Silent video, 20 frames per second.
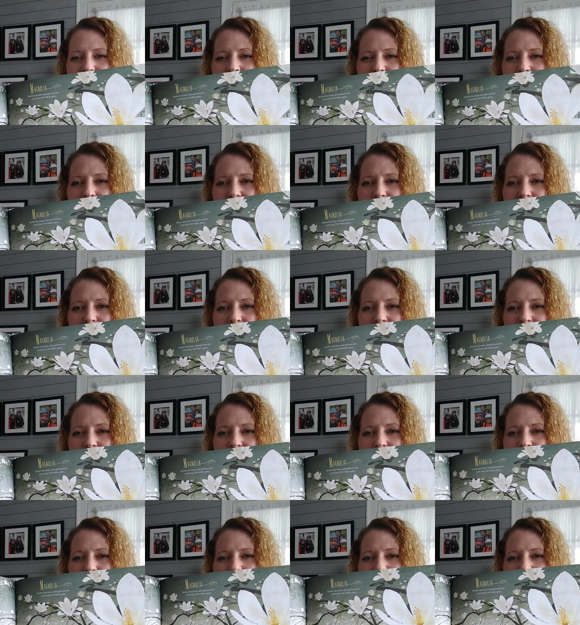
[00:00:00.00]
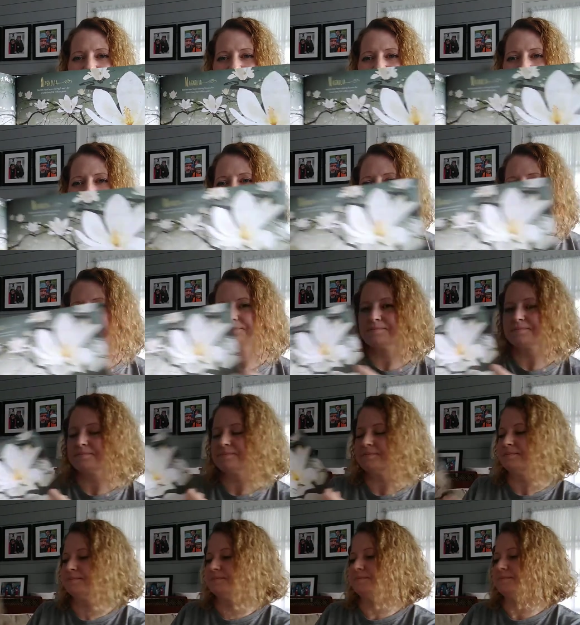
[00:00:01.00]

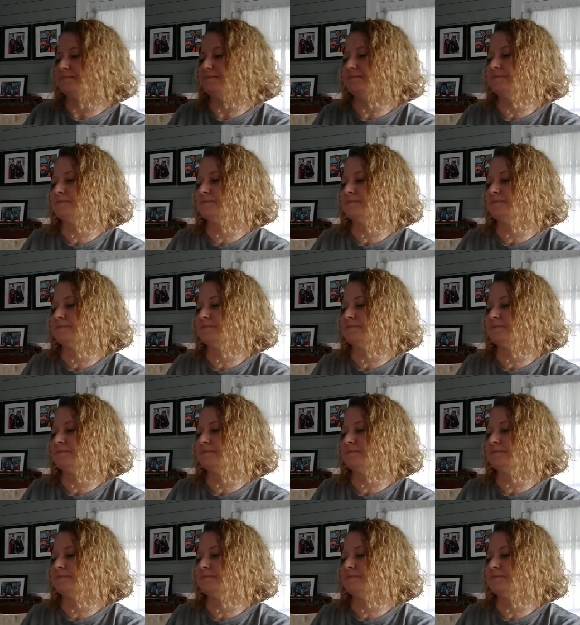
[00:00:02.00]
[no speech]